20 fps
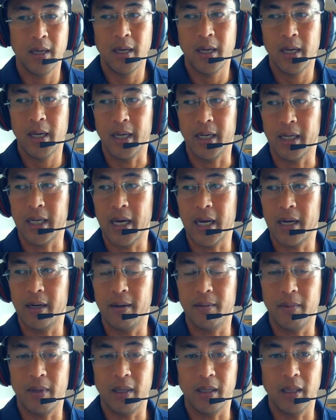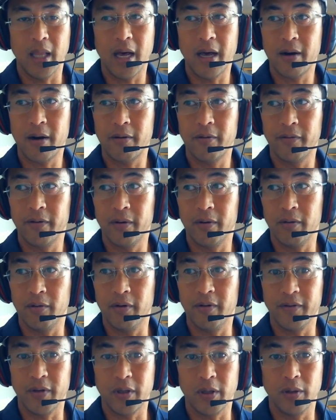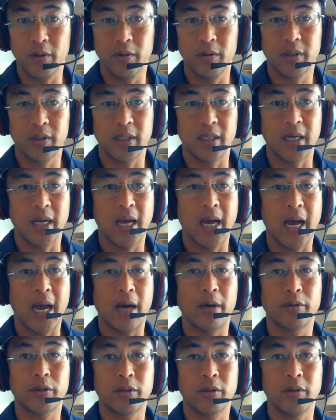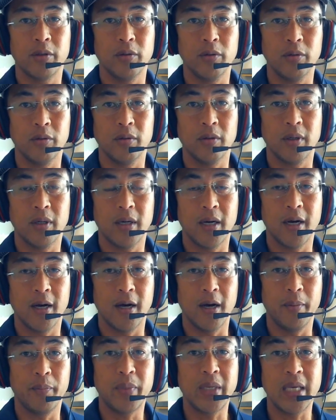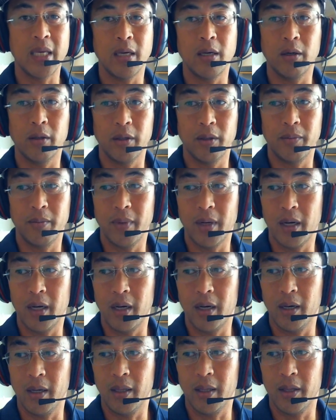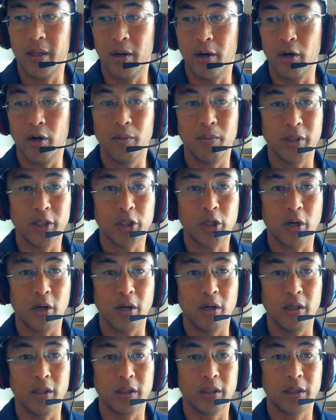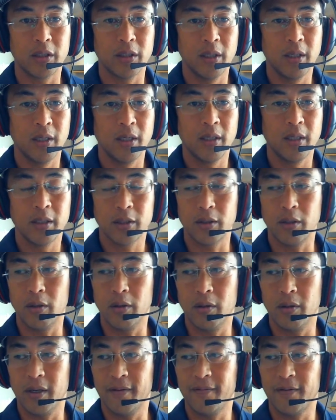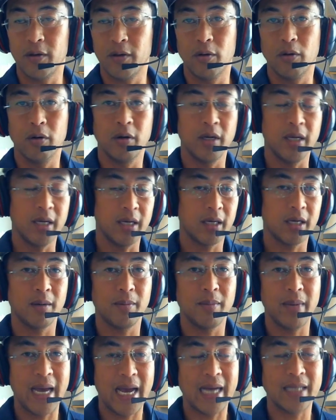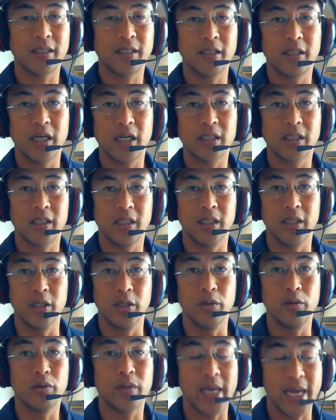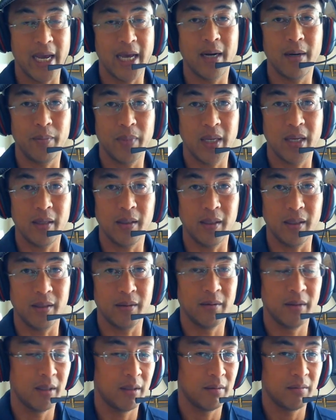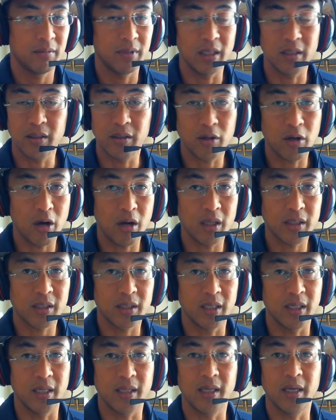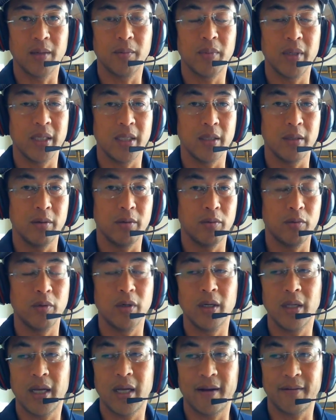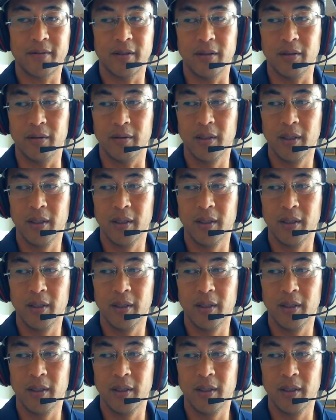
and it got a lot of reviews and how to appeal the IRMA charge. So if your income has adjusted, you can appeal it. Doesn't cost anything, but you will have to